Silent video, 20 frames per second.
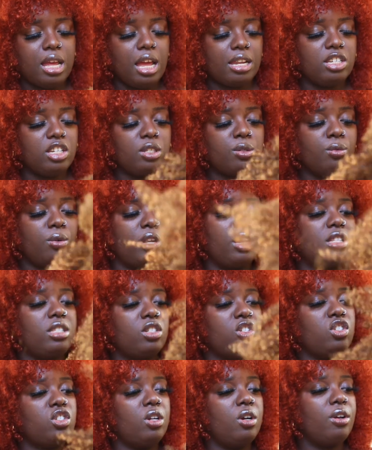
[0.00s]
I just wanted
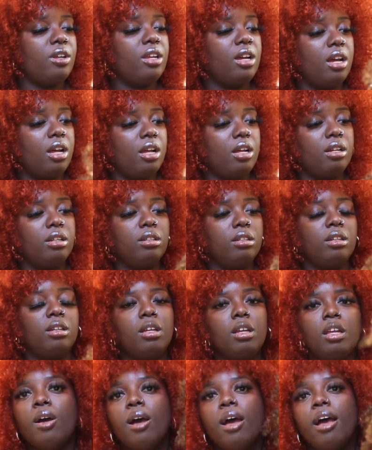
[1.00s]
to show y'all
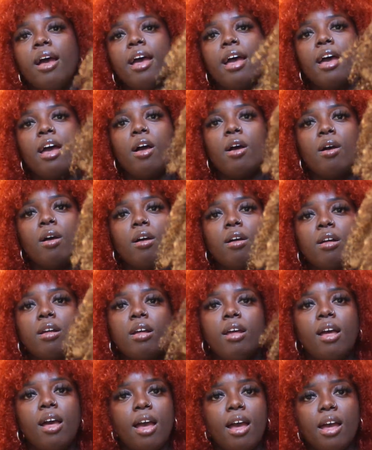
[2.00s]
how
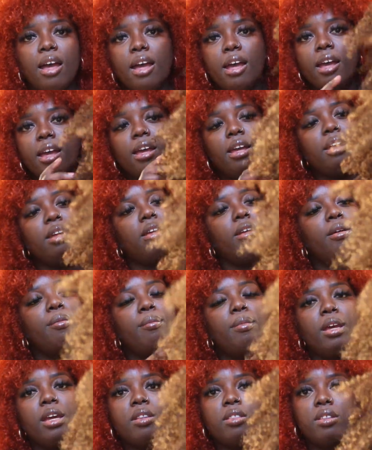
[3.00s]
I
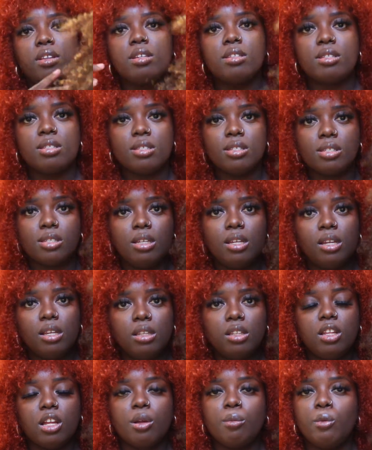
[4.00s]
make this
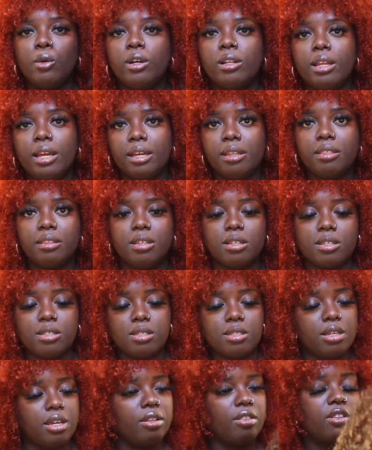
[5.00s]
look more like
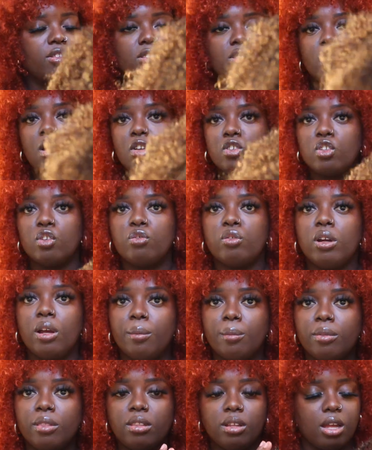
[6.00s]
this. And this is also
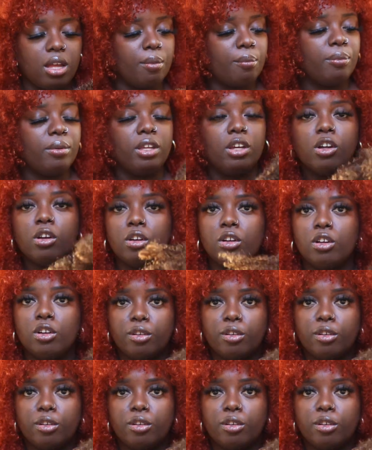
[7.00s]
from the company Curl